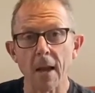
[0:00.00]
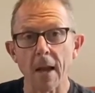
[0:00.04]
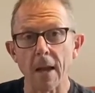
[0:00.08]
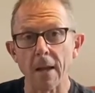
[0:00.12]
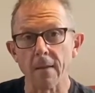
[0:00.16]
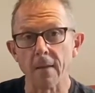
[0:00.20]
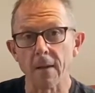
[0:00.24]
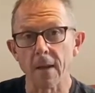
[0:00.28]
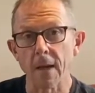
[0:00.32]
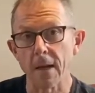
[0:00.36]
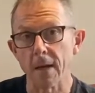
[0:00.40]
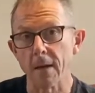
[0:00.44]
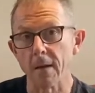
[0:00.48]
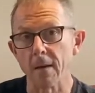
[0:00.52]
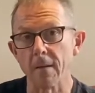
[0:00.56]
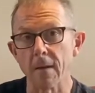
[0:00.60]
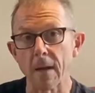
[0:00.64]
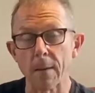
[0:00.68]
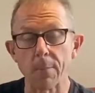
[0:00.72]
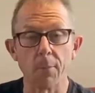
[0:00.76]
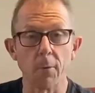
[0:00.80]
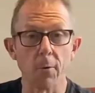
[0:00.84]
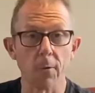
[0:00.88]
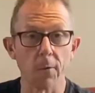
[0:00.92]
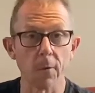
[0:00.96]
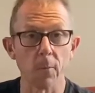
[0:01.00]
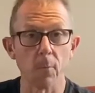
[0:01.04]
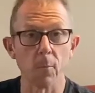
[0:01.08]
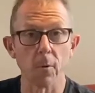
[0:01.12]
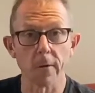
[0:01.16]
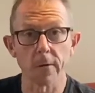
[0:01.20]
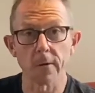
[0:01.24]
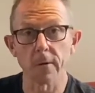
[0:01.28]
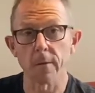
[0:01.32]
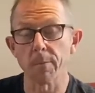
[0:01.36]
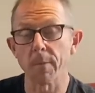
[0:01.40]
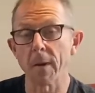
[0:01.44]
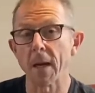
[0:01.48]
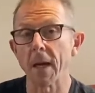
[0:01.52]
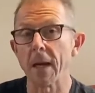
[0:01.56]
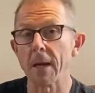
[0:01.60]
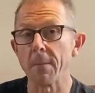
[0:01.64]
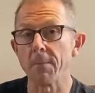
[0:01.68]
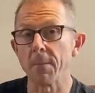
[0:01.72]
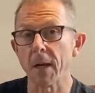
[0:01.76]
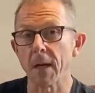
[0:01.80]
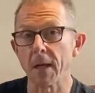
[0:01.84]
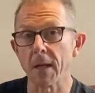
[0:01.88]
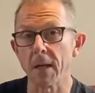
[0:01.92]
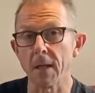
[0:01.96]
and then that person wants to pay
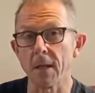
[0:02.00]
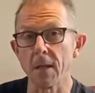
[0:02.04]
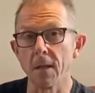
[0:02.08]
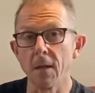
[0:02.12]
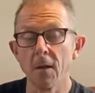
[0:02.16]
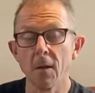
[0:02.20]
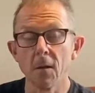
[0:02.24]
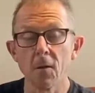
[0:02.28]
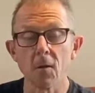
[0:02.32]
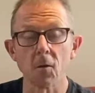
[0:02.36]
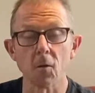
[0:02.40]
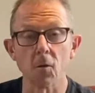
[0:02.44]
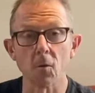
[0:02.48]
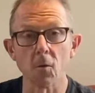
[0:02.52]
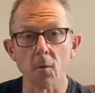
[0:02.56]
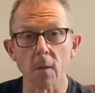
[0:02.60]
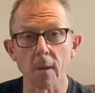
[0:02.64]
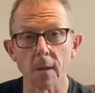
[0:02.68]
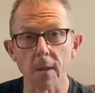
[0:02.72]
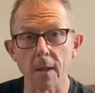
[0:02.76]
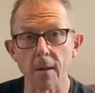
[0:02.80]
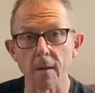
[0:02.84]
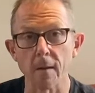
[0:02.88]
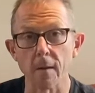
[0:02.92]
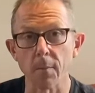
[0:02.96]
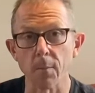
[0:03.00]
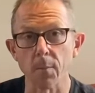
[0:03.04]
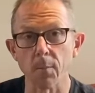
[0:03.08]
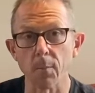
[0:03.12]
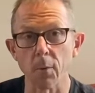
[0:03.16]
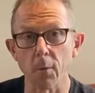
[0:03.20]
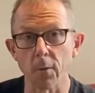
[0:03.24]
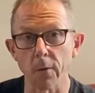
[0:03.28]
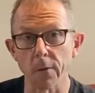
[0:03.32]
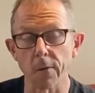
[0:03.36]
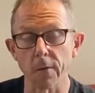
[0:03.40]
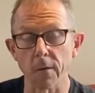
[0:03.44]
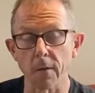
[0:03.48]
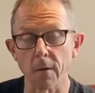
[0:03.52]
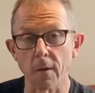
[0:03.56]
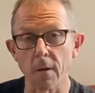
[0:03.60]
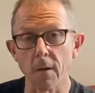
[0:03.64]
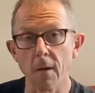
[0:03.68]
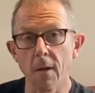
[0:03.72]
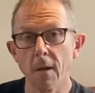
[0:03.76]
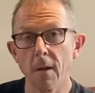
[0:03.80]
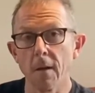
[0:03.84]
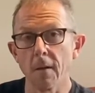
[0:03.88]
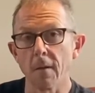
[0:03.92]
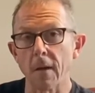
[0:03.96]
money to another
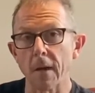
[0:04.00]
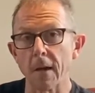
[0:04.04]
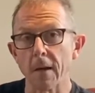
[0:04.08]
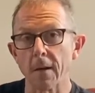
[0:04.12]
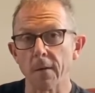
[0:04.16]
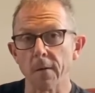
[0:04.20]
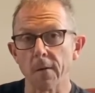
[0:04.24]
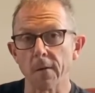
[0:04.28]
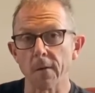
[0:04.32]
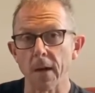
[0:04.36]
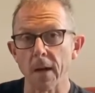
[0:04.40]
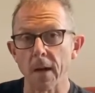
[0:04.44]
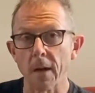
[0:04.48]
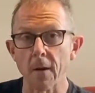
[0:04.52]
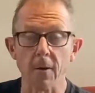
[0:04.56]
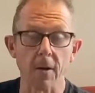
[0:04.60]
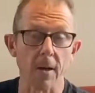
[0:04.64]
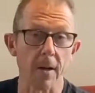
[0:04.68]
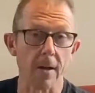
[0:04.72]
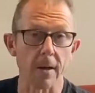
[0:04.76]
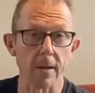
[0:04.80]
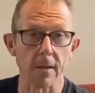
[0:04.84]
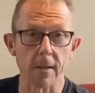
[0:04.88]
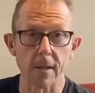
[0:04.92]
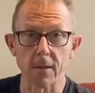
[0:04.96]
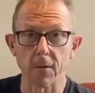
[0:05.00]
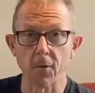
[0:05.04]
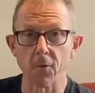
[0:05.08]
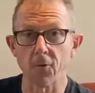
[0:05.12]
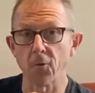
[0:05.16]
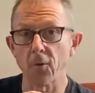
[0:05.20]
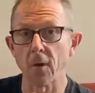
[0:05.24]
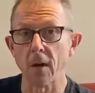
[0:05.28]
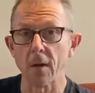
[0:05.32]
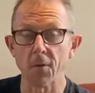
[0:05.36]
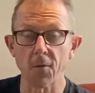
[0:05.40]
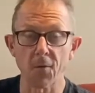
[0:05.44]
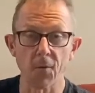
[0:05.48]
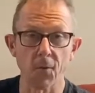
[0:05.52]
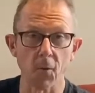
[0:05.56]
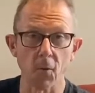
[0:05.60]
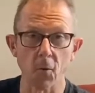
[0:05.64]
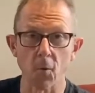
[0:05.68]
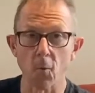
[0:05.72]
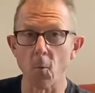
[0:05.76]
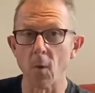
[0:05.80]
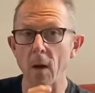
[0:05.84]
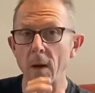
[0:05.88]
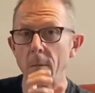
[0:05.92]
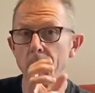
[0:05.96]
person, they can say, okay, I'd like to
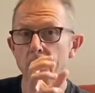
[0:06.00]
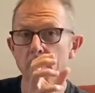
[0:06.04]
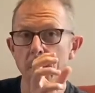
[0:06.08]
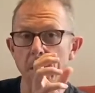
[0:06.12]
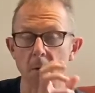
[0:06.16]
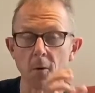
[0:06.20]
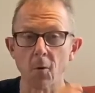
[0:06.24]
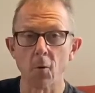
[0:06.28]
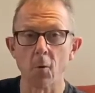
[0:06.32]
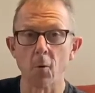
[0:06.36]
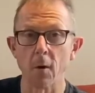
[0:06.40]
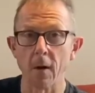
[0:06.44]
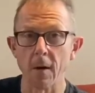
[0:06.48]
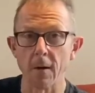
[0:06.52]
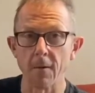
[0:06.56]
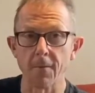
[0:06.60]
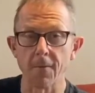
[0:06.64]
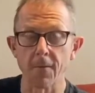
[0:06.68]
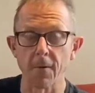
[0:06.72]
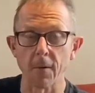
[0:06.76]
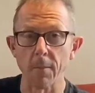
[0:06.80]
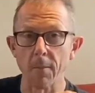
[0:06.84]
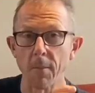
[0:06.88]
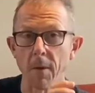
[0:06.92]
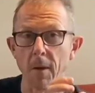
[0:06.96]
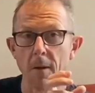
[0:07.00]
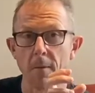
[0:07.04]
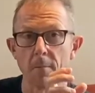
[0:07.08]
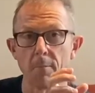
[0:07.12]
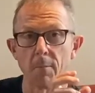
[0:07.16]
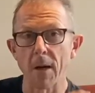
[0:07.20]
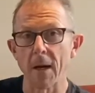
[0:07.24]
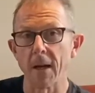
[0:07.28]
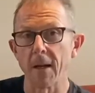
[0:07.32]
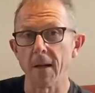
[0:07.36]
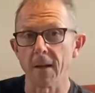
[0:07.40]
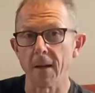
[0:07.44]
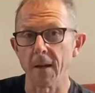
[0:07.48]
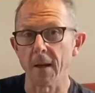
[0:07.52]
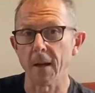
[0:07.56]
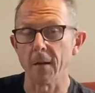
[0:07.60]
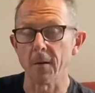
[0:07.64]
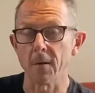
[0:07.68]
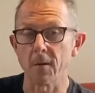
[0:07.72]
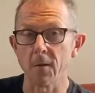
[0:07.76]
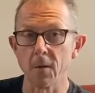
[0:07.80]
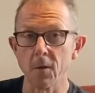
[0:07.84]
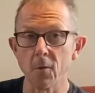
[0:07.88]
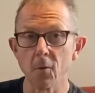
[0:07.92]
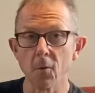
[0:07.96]
transfer 1 Bitcoin from my
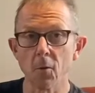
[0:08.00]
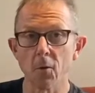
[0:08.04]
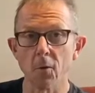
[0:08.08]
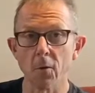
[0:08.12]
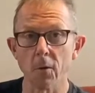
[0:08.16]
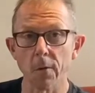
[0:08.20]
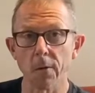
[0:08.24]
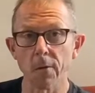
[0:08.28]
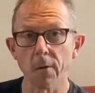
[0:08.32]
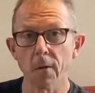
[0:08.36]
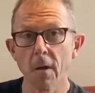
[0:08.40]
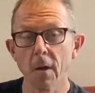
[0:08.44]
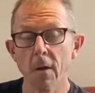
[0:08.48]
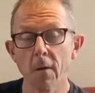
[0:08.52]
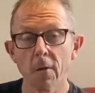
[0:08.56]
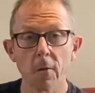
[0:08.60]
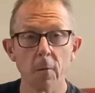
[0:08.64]
account to yours.